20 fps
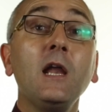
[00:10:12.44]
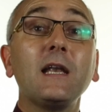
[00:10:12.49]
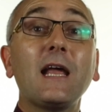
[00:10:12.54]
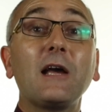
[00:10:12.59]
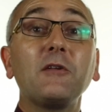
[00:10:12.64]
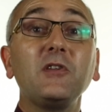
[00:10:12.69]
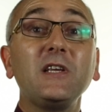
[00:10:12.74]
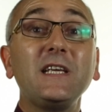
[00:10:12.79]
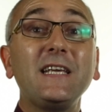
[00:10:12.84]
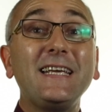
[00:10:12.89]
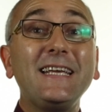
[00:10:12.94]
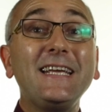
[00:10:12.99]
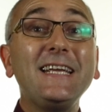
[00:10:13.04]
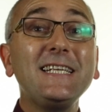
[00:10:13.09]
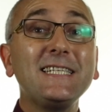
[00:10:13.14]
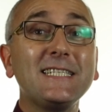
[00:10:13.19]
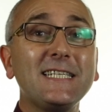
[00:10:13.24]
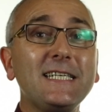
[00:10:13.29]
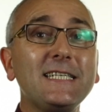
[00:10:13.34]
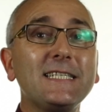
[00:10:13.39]
Now, the
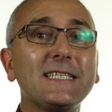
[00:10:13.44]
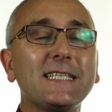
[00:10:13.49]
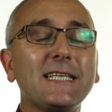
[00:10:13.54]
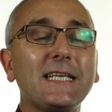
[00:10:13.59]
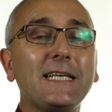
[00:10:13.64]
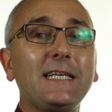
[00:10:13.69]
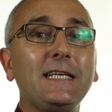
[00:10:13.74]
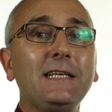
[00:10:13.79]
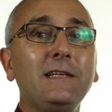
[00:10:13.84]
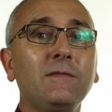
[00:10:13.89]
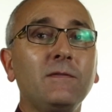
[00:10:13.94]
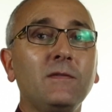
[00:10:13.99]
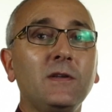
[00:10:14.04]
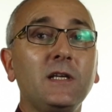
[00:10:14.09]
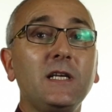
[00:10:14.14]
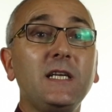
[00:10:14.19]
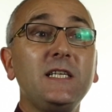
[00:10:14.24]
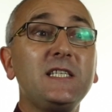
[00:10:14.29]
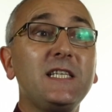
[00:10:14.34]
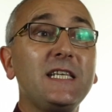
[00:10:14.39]
ETC
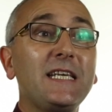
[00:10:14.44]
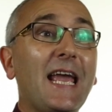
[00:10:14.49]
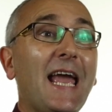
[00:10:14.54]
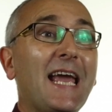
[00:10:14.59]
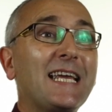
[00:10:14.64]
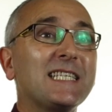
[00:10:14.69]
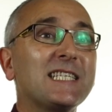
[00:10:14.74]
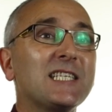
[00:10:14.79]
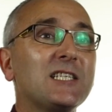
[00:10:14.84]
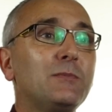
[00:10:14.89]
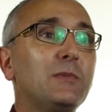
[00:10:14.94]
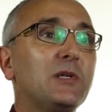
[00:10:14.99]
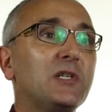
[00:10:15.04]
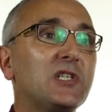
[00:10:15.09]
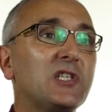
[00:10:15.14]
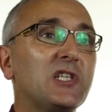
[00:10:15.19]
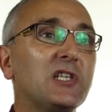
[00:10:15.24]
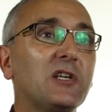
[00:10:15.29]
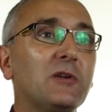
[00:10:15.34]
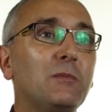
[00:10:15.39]
is the
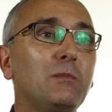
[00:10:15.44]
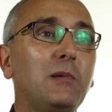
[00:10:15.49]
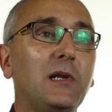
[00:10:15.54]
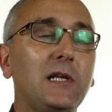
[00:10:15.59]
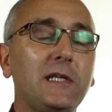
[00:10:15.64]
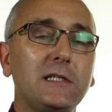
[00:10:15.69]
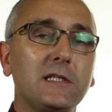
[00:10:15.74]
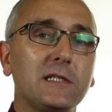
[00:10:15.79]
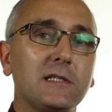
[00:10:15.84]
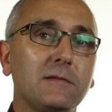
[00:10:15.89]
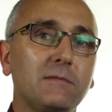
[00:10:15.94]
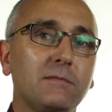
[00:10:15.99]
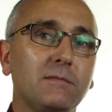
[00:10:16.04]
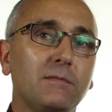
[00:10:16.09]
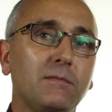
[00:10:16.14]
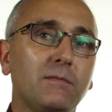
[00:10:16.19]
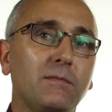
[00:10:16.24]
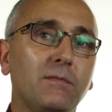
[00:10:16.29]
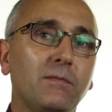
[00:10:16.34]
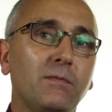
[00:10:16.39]
estimate to complete.
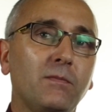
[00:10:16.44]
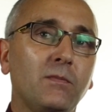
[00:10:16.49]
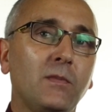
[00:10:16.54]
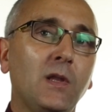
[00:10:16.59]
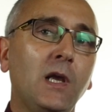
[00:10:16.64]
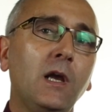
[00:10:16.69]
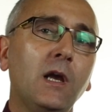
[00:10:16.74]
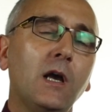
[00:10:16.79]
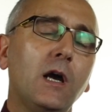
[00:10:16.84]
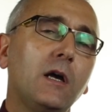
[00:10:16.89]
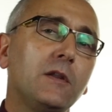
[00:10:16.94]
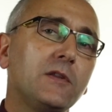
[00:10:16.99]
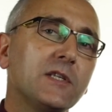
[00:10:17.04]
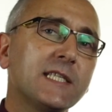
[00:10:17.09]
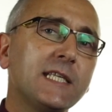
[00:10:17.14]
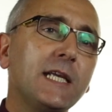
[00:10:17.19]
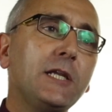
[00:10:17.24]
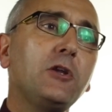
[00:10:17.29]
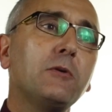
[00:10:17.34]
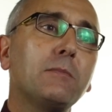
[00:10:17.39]
Uh, the
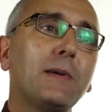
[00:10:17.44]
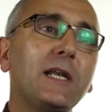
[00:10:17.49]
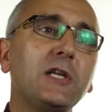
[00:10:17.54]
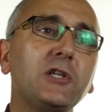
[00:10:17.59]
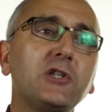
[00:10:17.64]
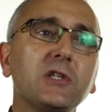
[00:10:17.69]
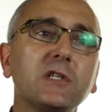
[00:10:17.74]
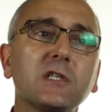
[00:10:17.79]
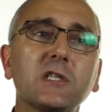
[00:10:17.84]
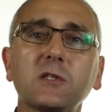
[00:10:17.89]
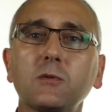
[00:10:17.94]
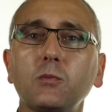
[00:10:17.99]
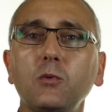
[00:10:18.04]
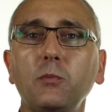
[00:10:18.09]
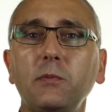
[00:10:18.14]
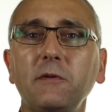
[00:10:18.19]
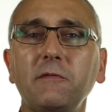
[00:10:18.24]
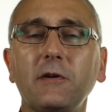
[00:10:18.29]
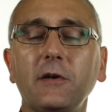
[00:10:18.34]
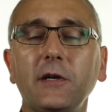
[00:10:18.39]
senior managers
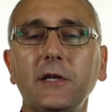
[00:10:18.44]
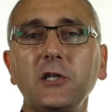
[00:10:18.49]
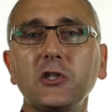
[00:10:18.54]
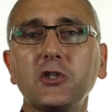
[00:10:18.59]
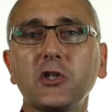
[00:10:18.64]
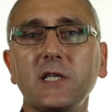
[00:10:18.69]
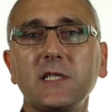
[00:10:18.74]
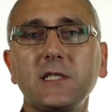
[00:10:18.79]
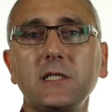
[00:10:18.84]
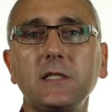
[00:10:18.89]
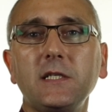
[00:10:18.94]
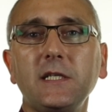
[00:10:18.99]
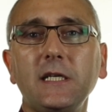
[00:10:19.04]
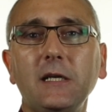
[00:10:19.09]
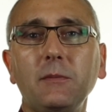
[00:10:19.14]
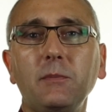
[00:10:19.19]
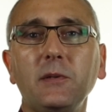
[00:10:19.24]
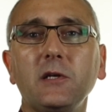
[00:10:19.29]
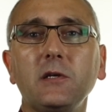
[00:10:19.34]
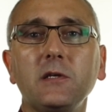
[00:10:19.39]
will be very interested
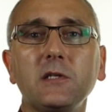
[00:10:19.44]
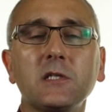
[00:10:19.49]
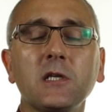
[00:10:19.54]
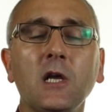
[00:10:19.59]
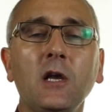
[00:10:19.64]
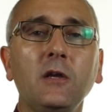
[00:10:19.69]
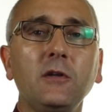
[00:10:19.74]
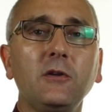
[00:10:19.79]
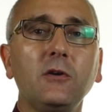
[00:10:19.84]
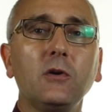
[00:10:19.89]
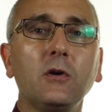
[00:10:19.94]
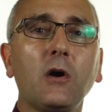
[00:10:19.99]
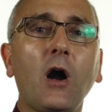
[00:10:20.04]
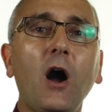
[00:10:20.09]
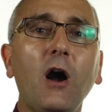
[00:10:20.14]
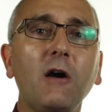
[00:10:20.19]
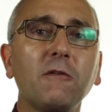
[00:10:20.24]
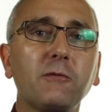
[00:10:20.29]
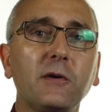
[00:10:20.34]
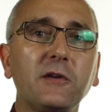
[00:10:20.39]
here because you're
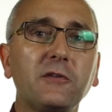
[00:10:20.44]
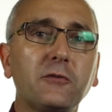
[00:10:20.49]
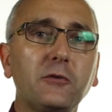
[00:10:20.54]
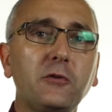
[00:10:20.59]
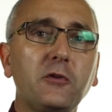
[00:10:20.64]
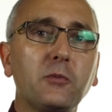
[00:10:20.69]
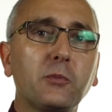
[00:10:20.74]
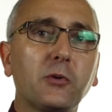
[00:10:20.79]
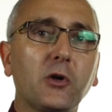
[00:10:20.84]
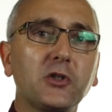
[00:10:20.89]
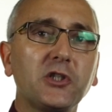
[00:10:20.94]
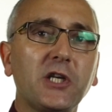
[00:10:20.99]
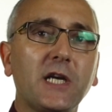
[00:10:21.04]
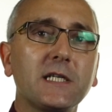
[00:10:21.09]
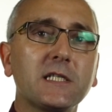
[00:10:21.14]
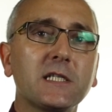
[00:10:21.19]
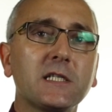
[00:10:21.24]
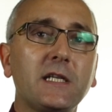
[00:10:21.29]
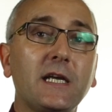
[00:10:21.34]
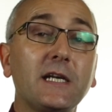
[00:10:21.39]
halfway through the
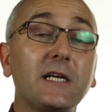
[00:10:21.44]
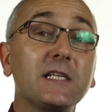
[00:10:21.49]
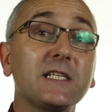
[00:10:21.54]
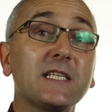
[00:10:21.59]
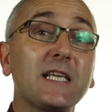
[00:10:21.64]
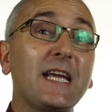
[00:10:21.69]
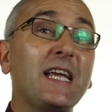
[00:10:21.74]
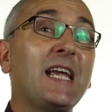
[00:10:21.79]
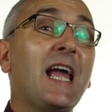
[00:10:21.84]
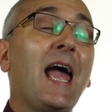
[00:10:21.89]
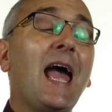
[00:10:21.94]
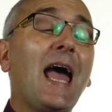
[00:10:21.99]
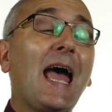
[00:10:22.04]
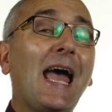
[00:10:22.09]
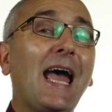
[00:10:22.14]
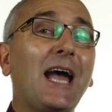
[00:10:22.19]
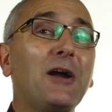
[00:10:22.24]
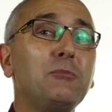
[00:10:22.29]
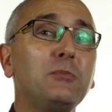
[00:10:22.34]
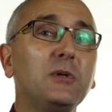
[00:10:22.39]
project. They're going to say,
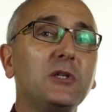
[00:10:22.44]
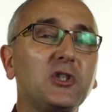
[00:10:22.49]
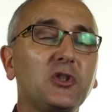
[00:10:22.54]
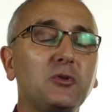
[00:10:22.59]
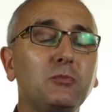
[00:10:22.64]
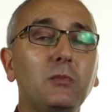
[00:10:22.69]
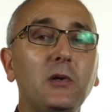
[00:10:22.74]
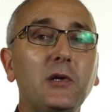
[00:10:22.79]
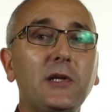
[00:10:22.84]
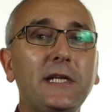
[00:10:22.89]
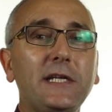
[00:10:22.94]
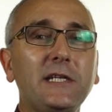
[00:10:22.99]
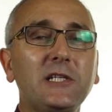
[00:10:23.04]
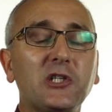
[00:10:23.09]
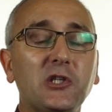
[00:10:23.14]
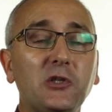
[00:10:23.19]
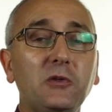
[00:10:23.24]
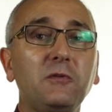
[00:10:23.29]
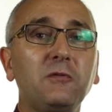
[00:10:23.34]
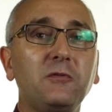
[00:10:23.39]
how much money
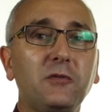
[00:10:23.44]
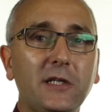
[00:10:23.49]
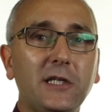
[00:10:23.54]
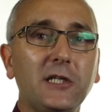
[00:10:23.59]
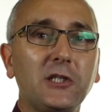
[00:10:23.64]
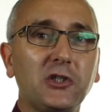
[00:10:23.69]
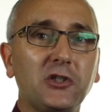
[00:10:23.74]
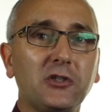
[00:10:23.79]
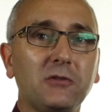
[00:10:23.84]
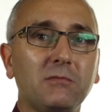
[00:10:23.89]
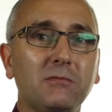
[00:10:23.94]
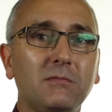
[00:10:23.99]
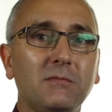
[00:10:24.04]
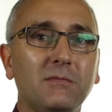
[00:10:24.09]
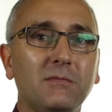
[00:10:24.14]
to finish?